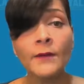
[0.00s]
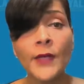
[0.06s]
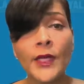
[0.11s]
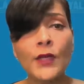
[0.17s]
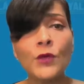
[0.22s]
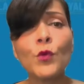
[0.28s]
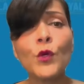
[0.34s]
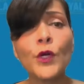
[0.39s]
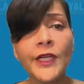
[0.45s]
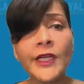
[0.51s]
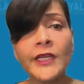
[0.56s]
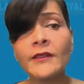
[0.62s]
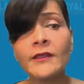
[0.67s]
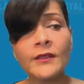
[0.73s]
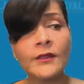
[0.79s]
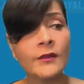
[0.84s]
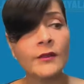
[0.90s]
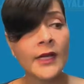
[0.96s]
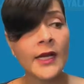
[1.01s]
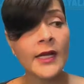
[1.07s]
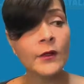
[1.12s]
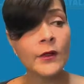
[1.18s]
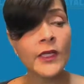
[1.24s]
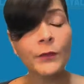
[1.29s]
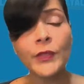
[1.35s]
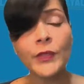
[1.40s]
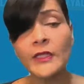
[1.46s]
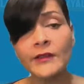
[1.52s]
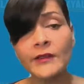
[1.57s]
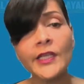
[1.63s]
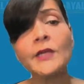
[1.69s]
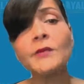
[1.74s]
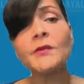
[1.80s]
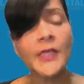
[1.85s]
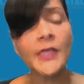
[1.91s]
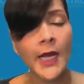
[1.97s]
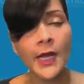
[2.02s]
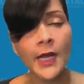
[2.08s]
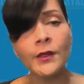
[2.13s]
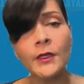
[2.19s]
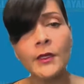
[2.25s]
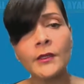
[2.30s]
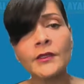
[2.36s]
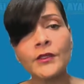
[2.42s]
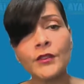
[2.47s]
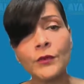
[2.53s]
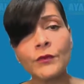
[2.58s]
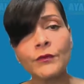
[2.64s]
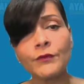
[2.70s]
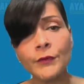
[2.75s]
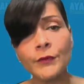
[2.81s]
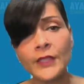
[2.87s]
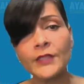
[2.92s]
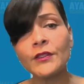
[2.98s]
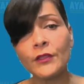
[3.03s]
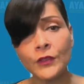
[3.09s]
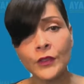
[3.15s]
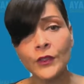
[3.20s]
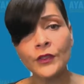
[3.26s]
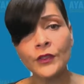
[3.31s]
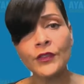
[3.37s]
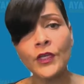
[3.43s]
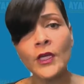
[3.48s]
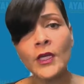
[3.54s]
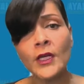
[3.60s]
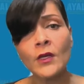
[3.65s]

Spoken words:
in working to not only put a team together to research